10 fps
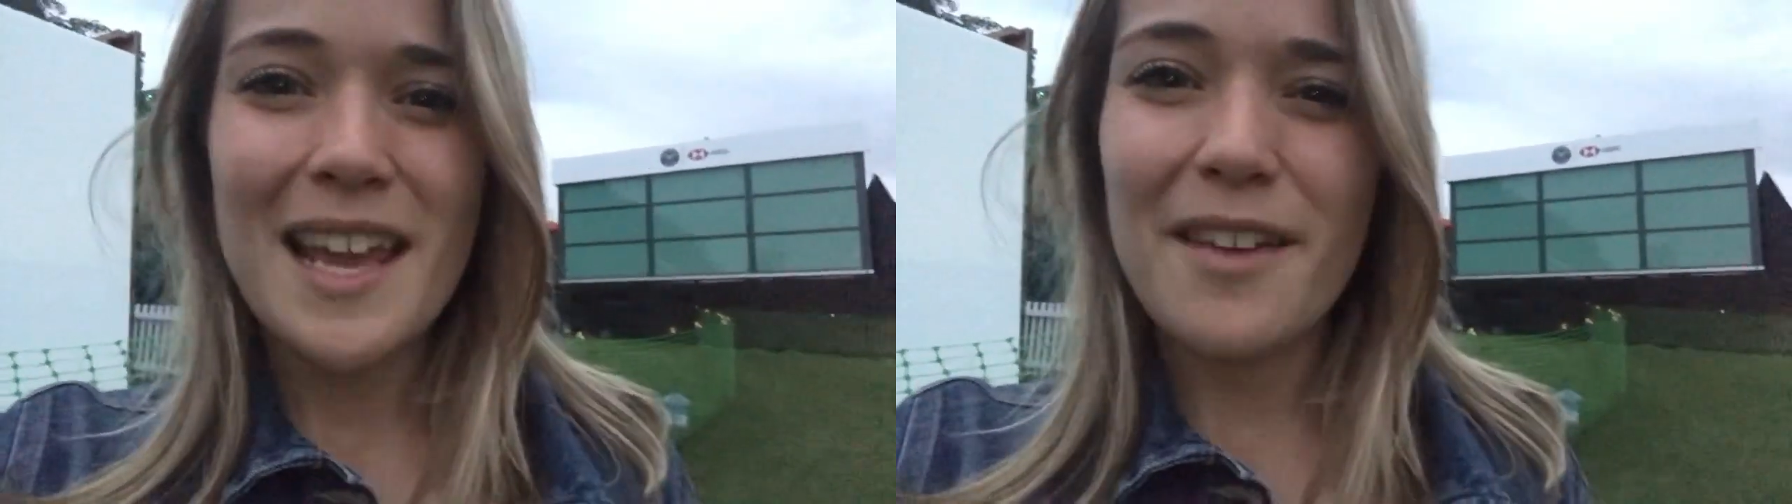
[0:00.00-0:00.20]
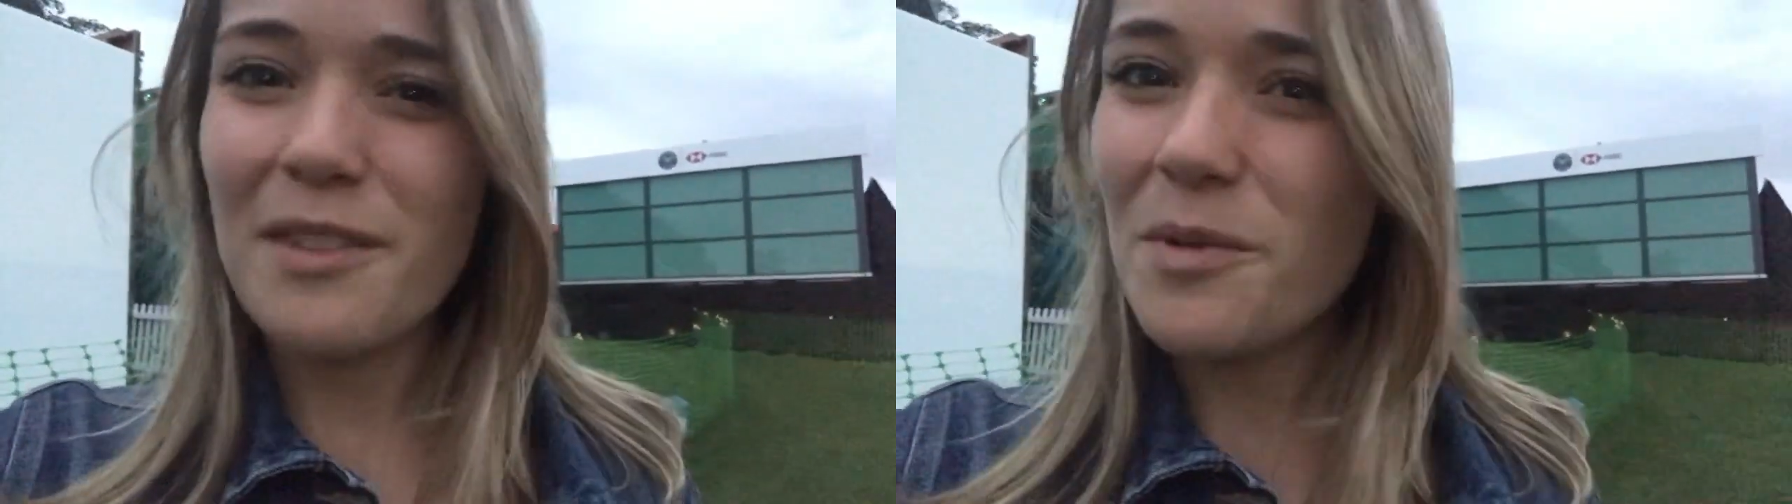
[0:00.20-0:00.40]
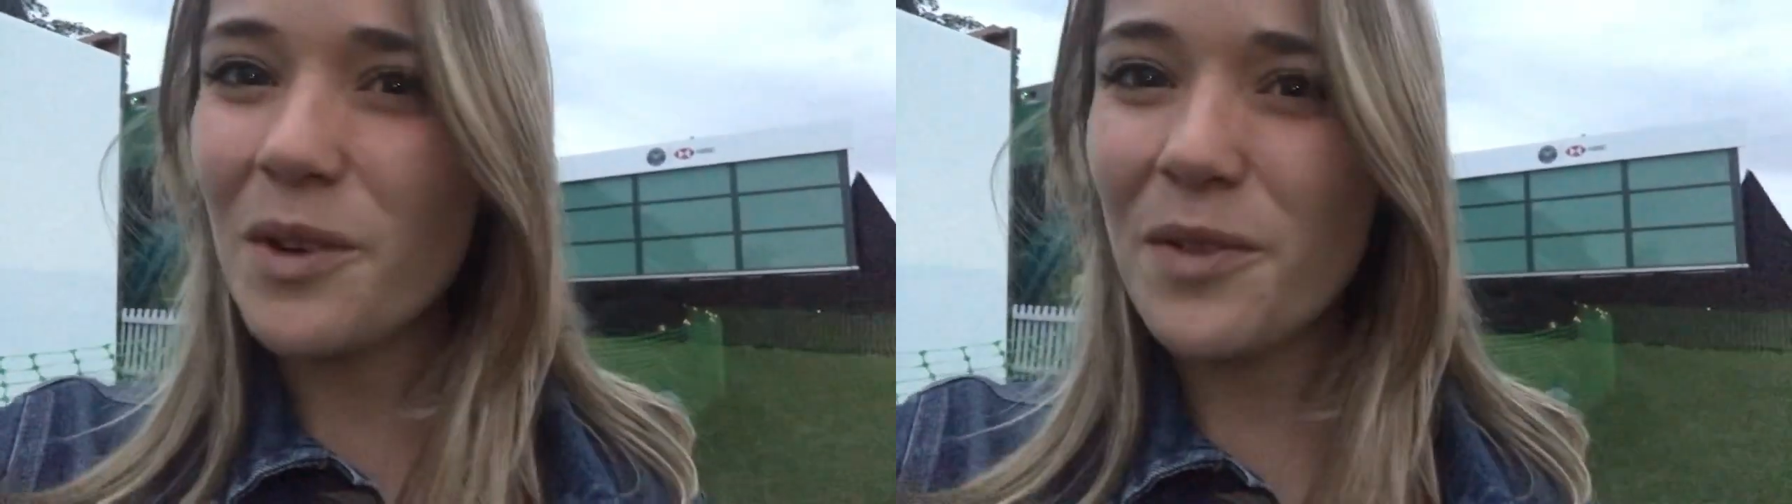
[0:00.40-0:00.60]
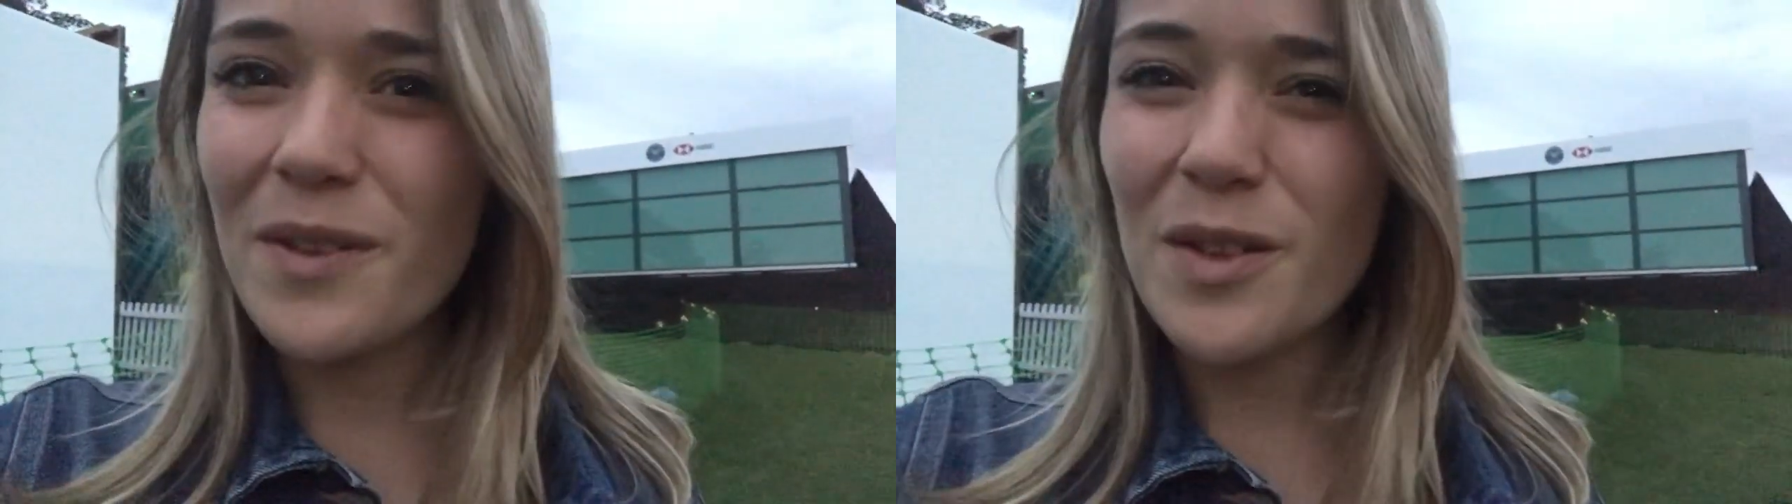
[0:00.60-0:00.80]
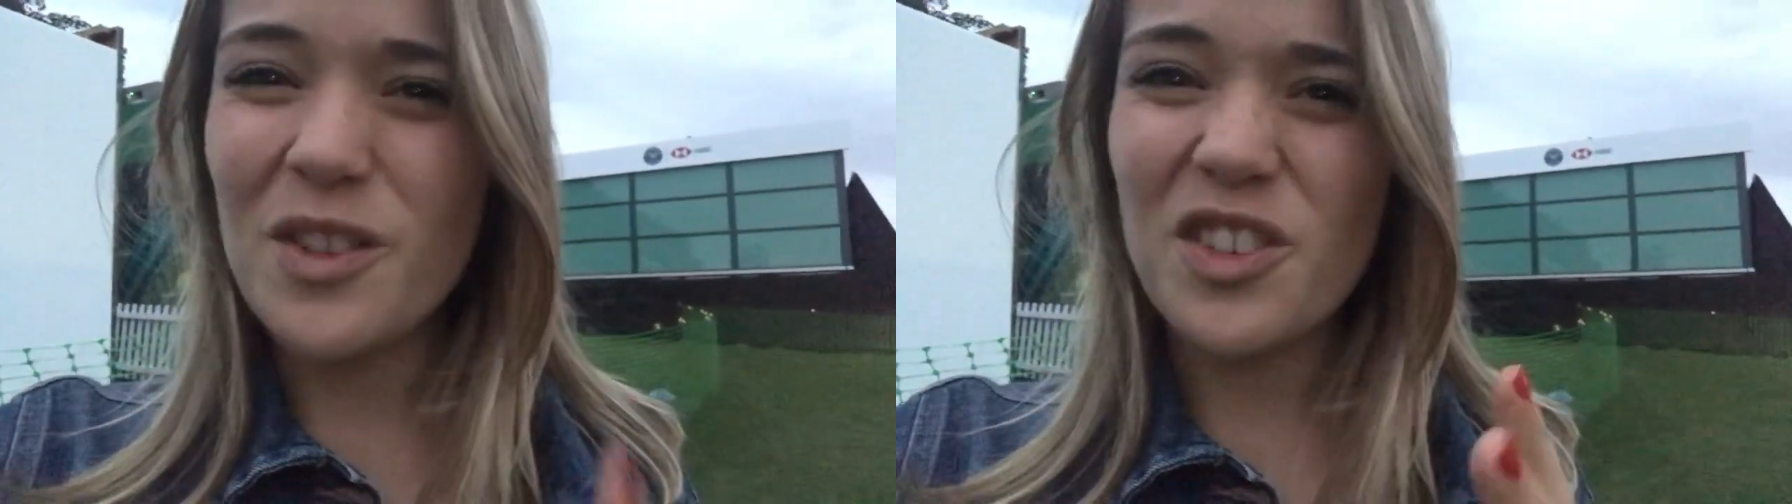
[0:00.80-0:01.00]
If you want to
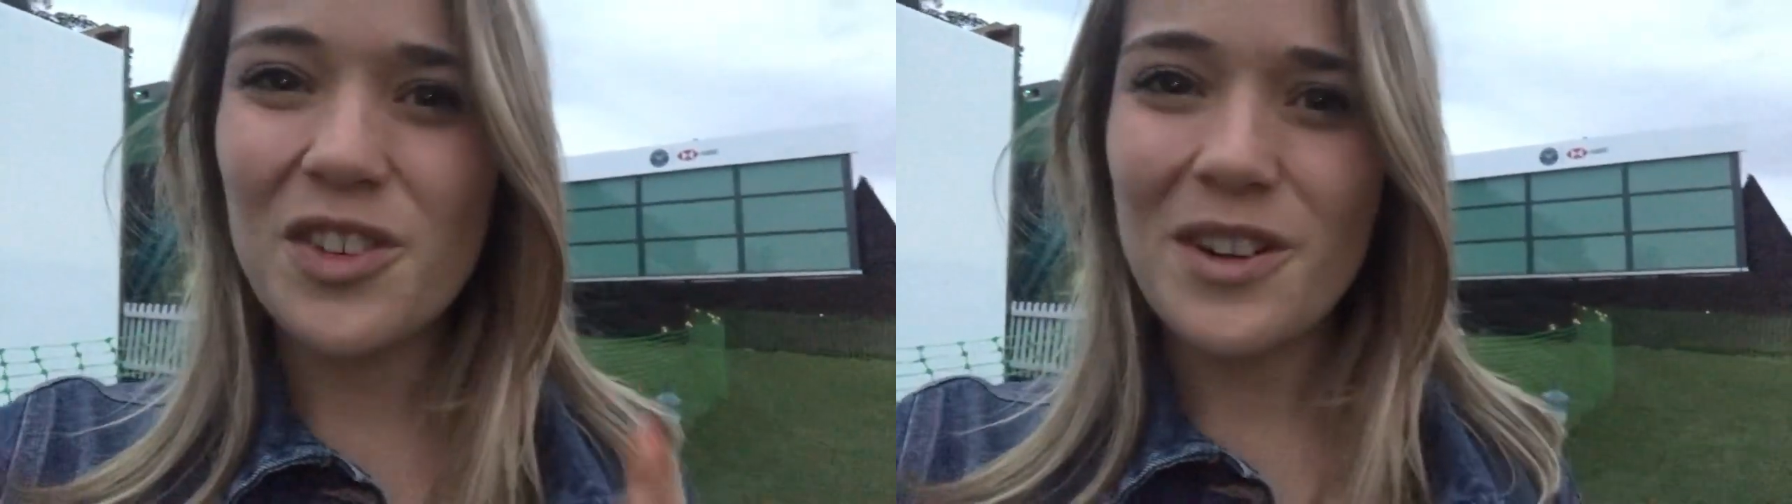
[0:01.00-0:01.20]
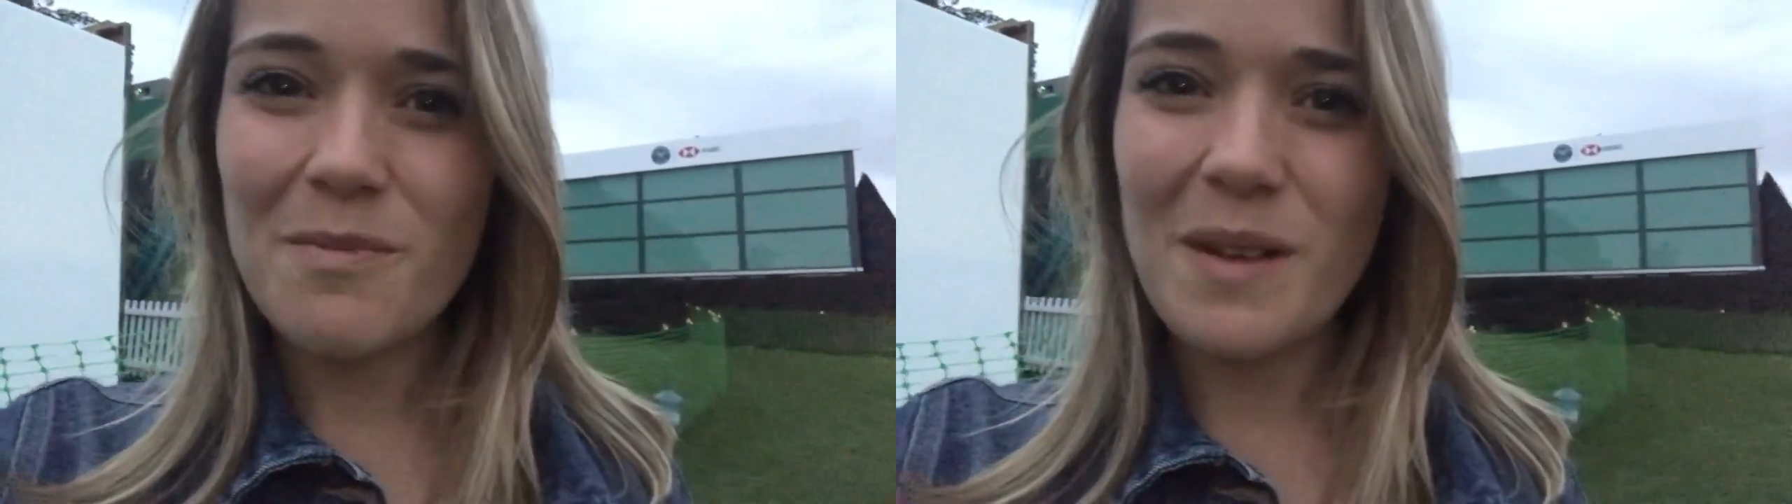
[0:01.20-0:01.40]
feel the true